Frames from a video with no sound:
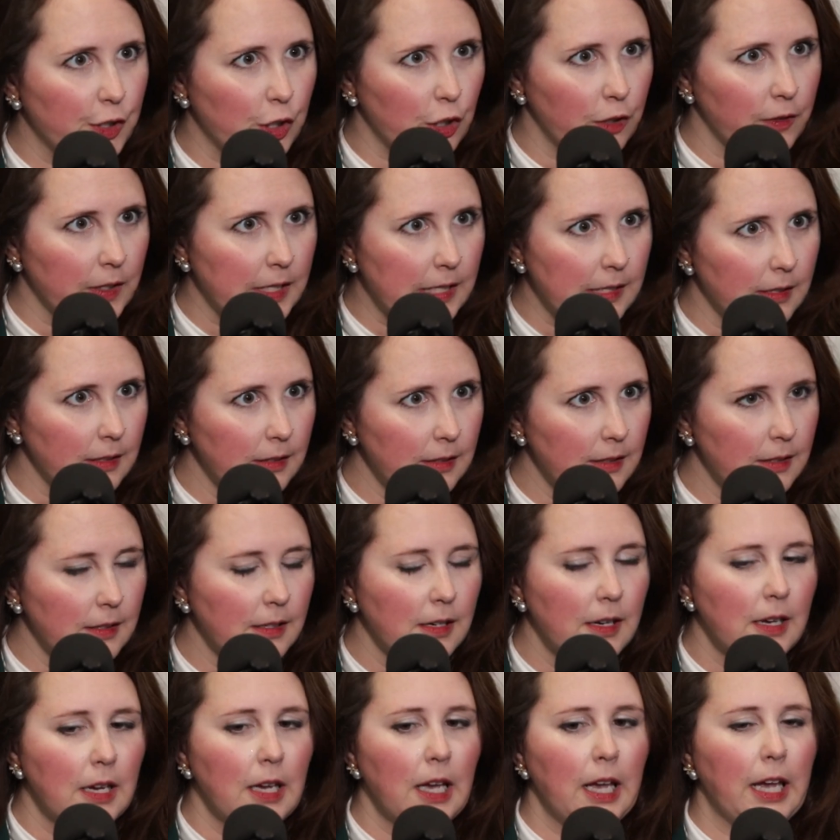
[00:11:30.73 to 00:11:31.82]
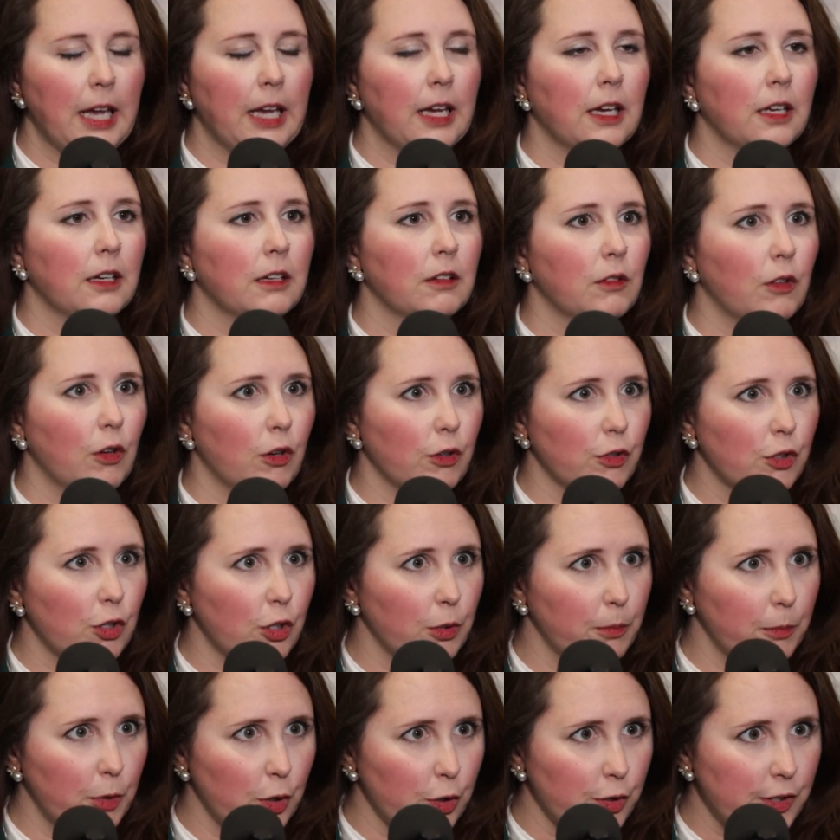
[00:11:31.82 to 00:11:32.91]
services and
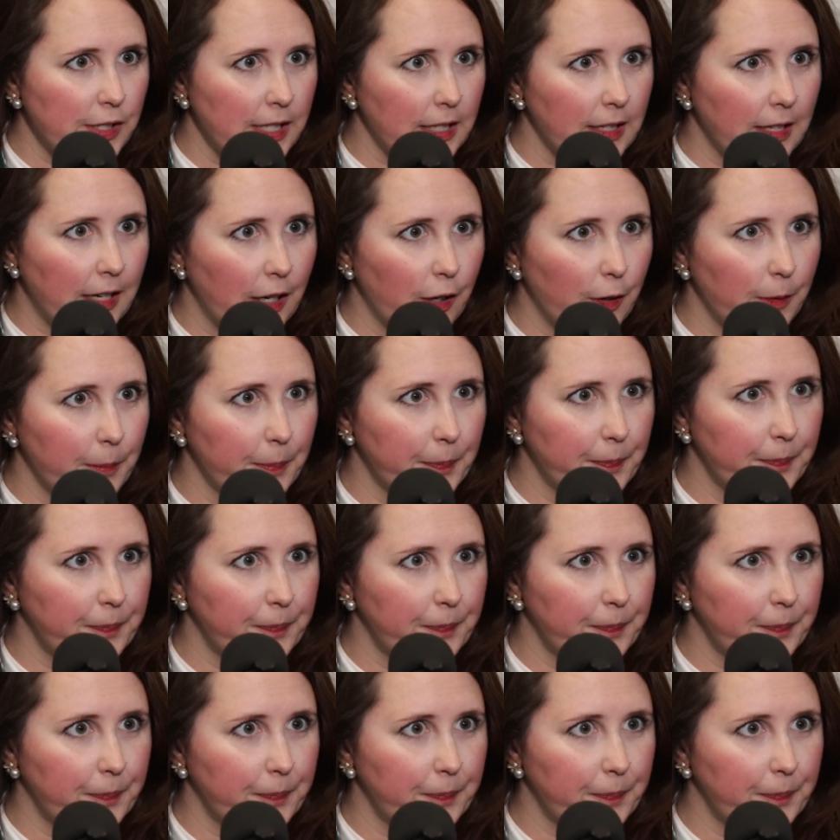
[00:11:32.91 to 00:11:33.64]
long-term nursing care.